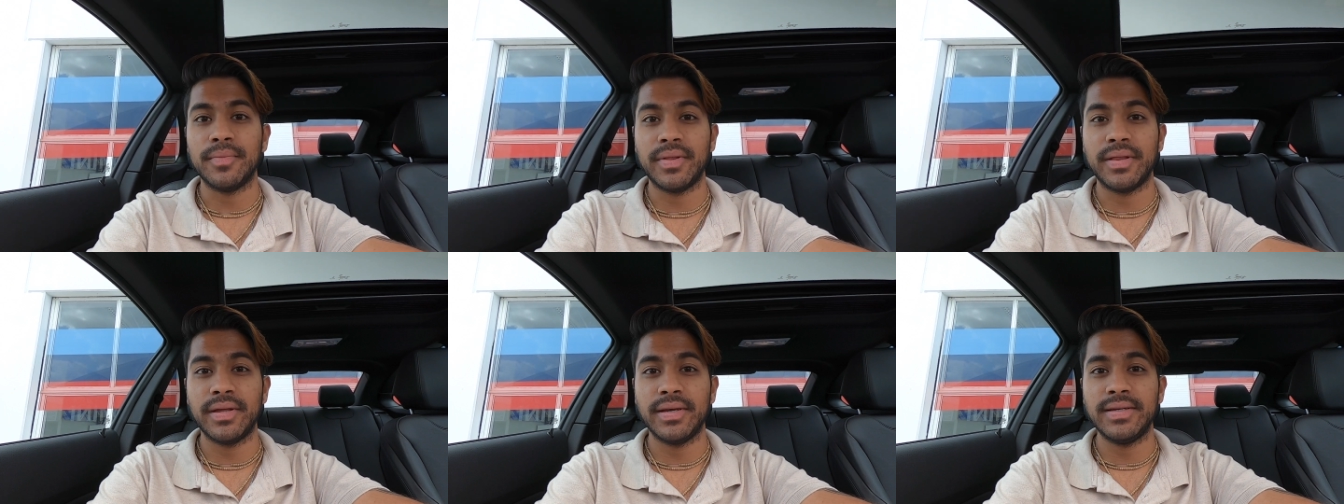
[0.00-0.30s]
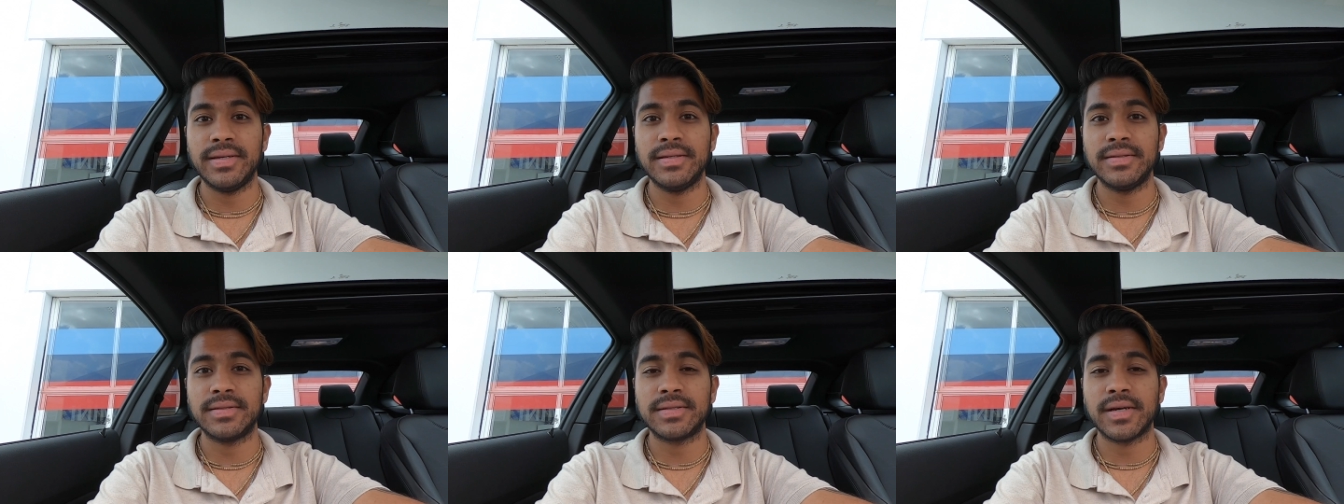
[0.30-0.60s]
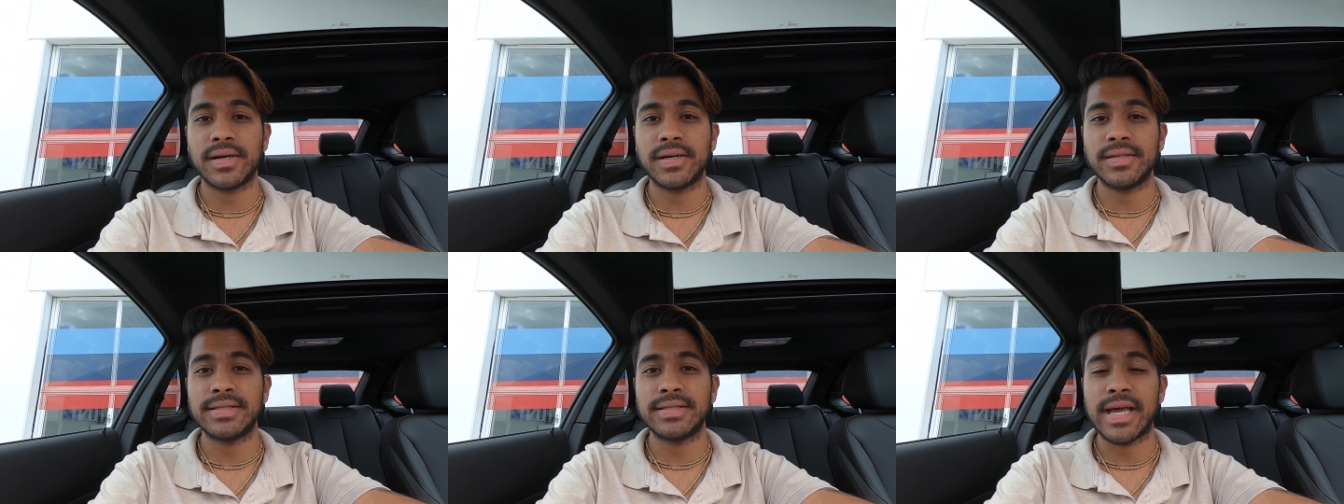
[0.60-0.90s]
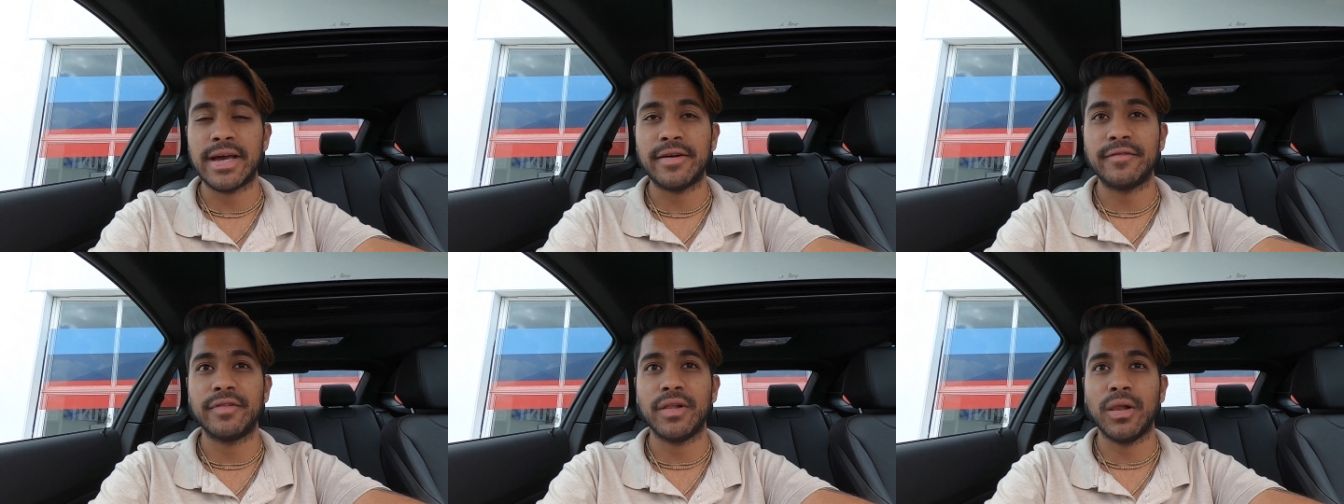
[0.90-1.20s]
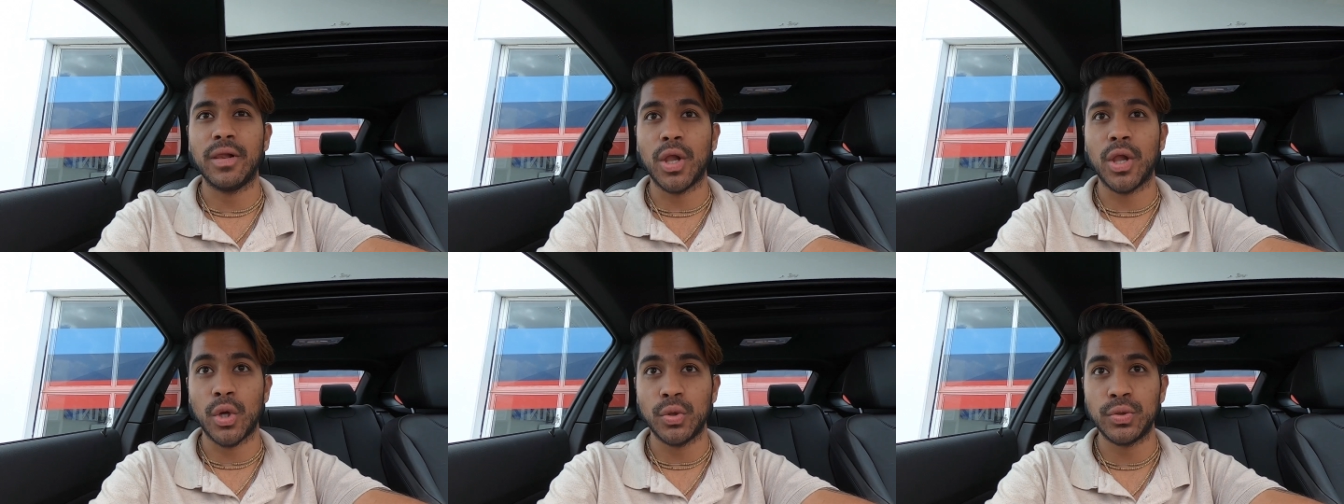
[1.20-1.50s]
These guys have
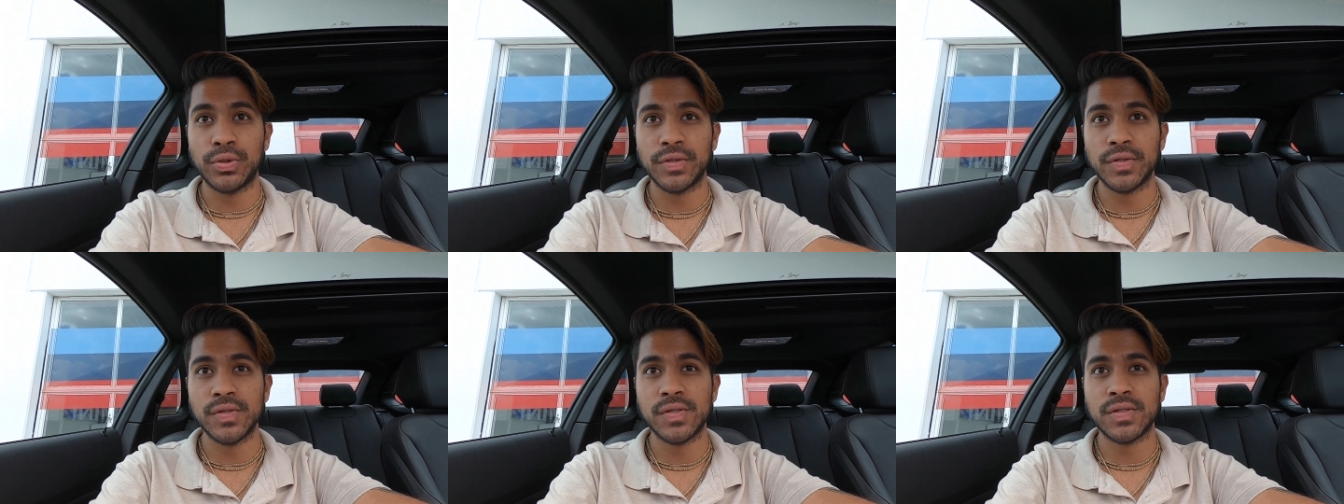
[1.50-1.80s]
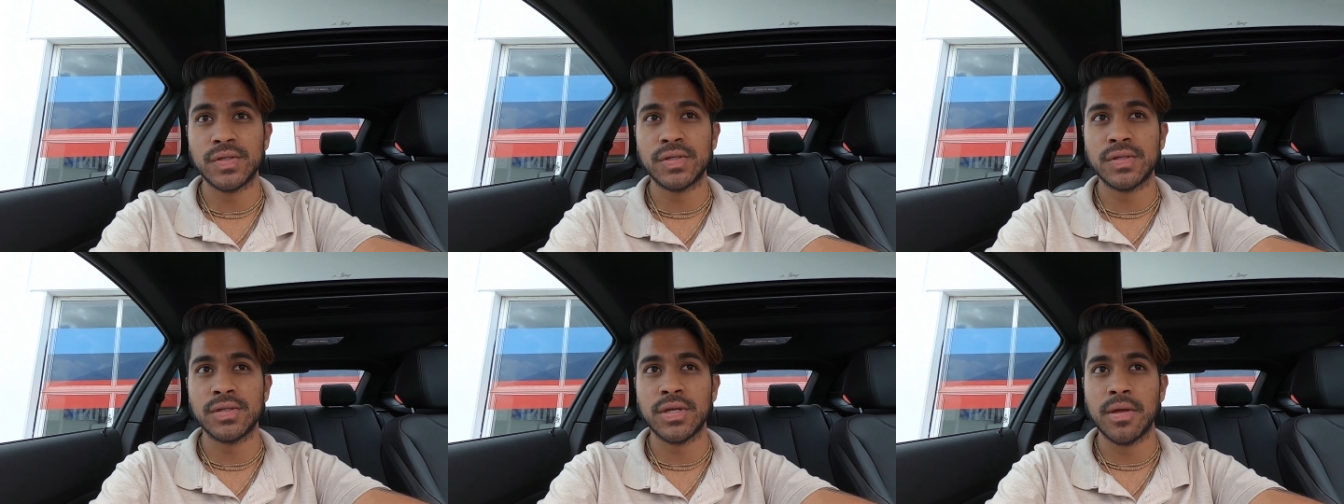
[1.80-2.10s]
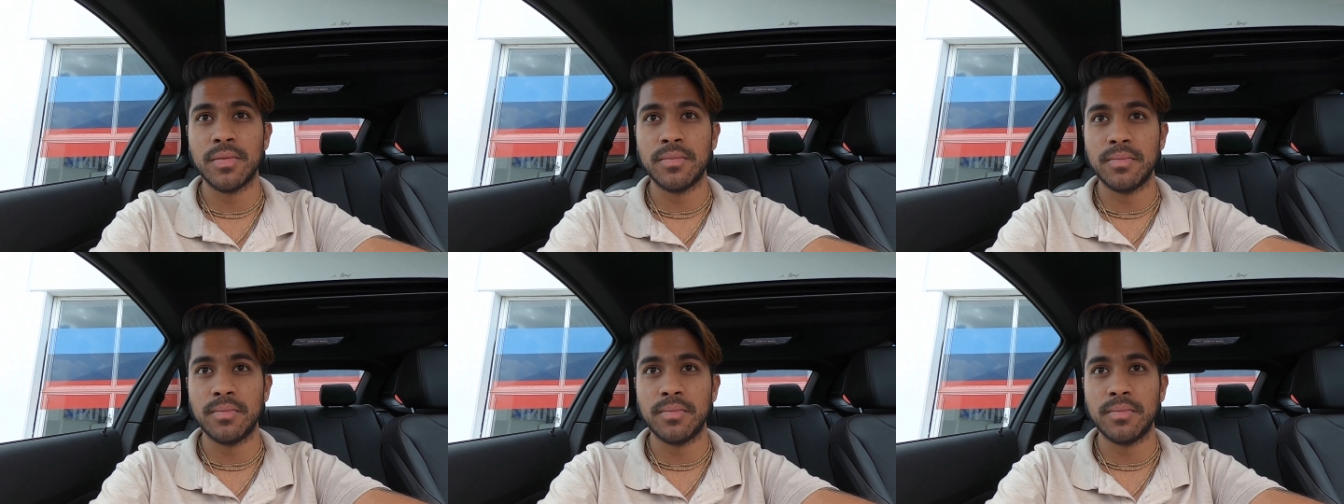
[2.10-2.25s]
the Lotus,